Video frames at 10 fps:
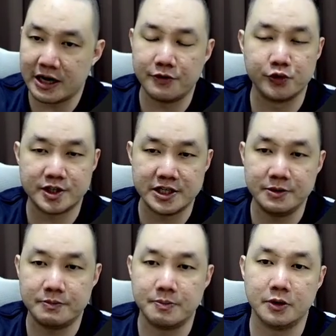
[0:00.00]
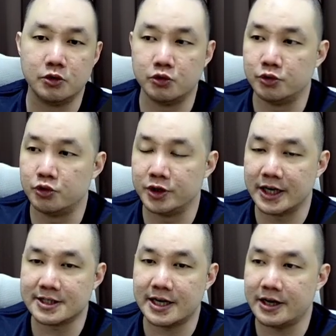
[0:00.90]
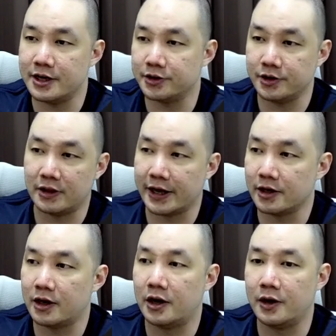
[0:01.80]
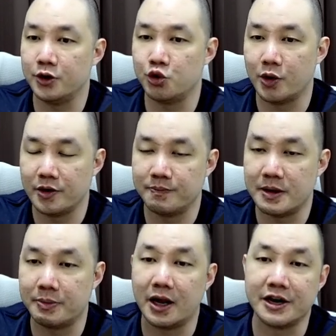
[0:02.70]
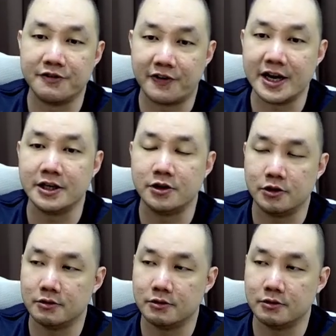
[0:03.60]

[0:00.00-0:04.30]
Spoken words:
If you've seen people who does that here, like people are inviting,